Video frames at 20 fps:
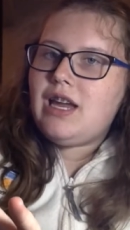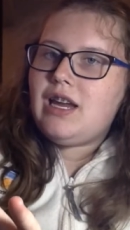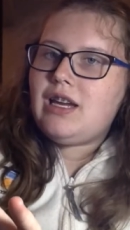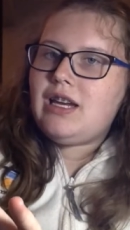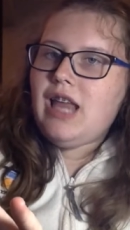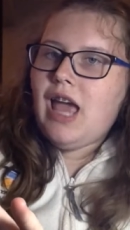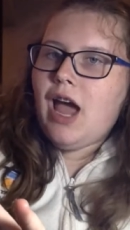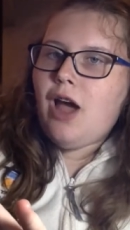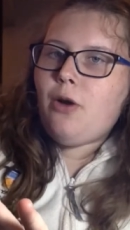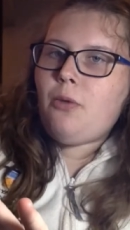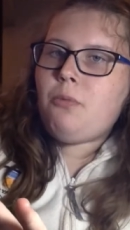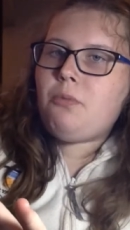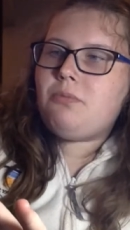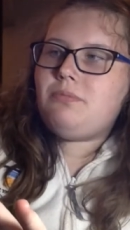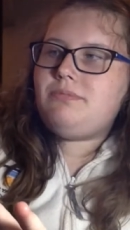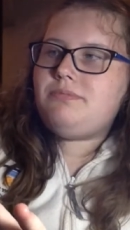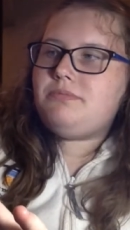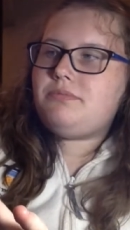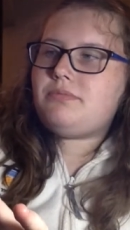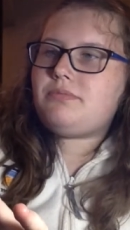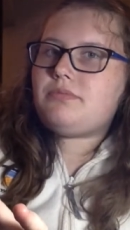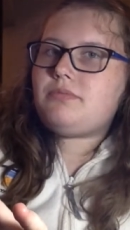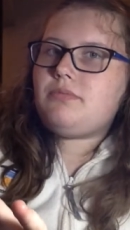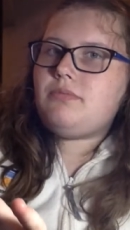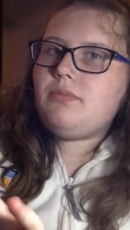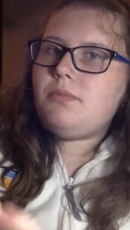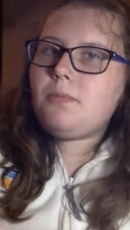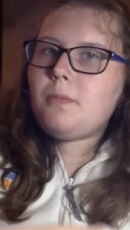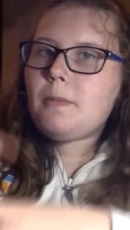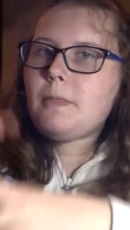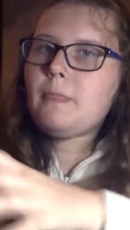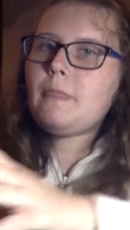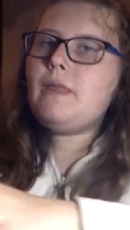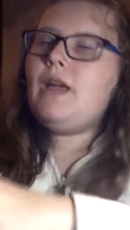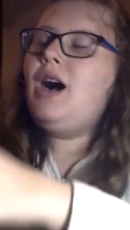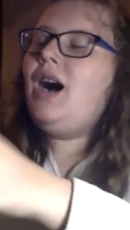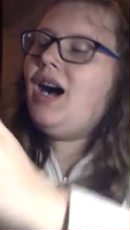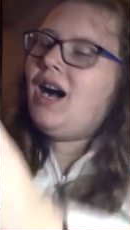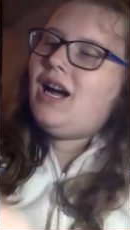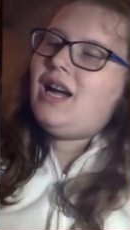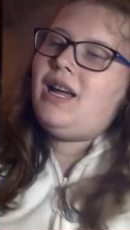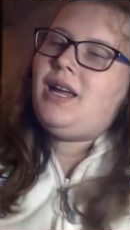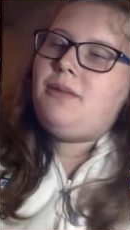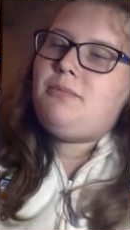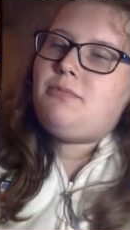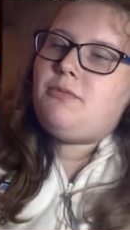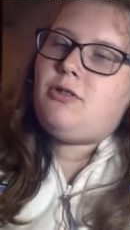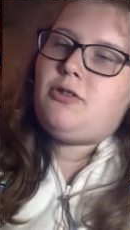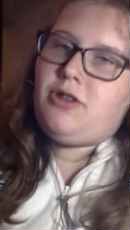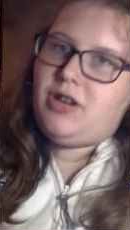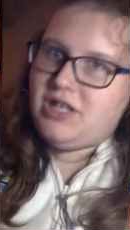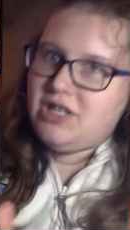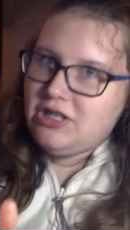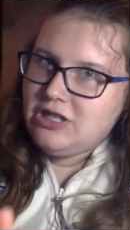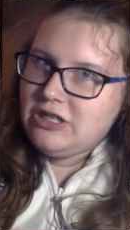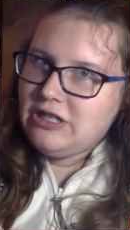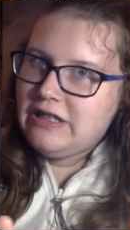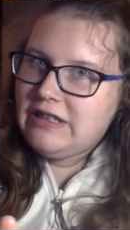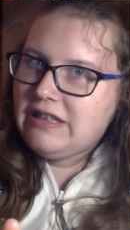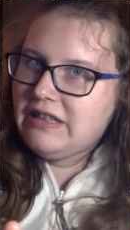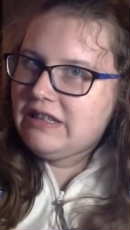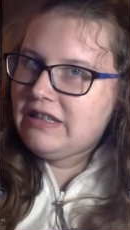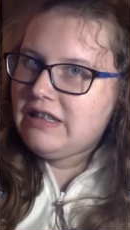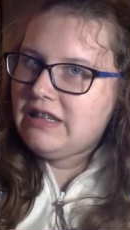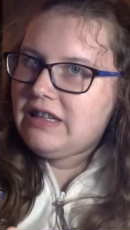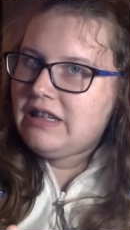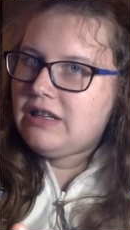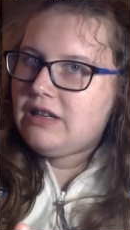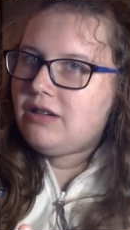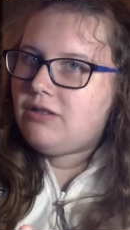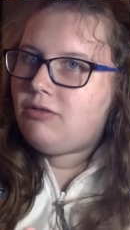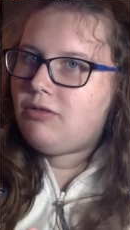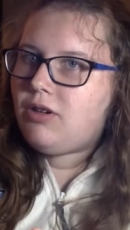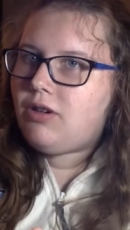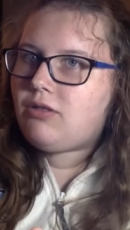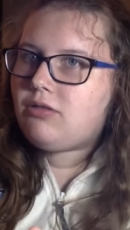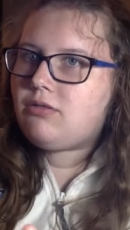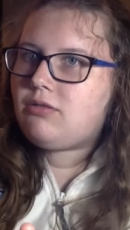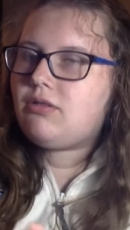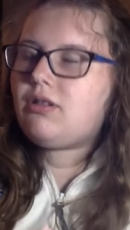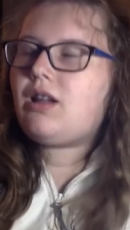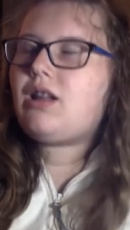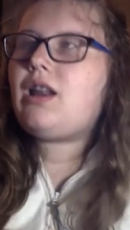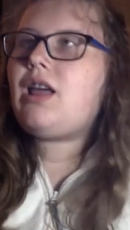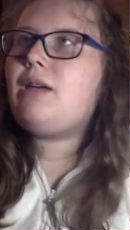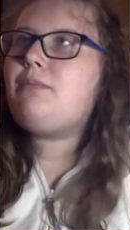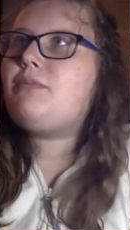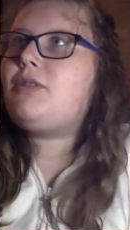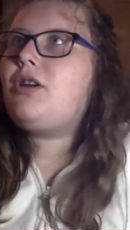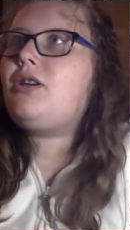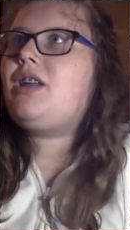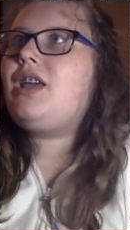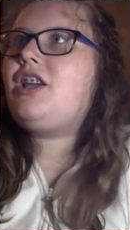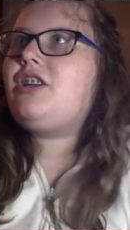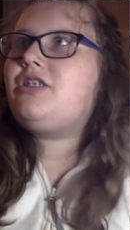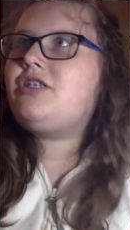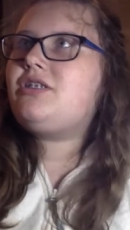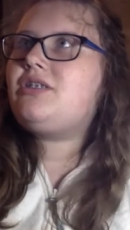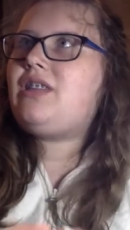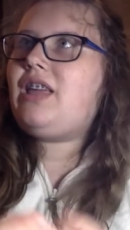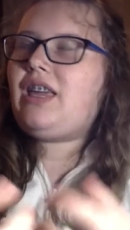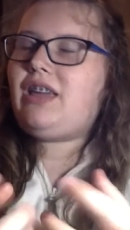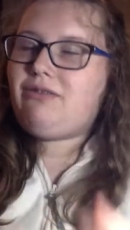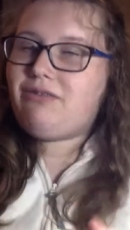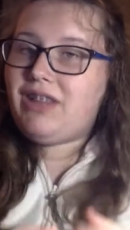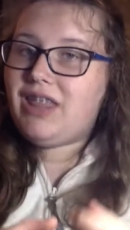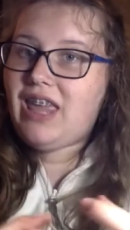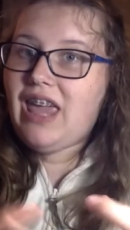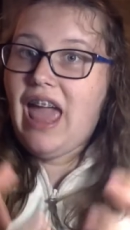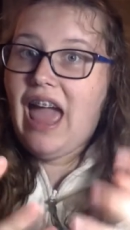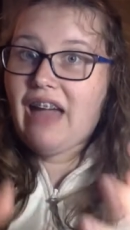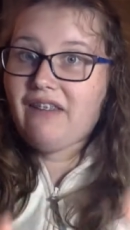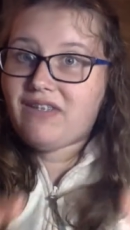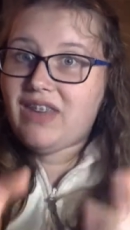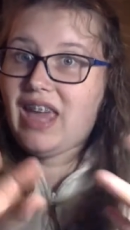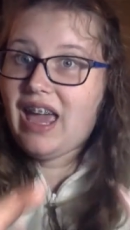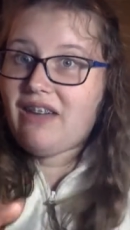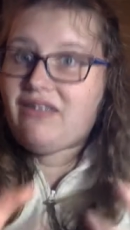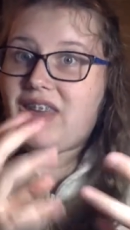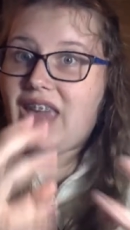Now, I'm Christian. Well, I'm not like really heavy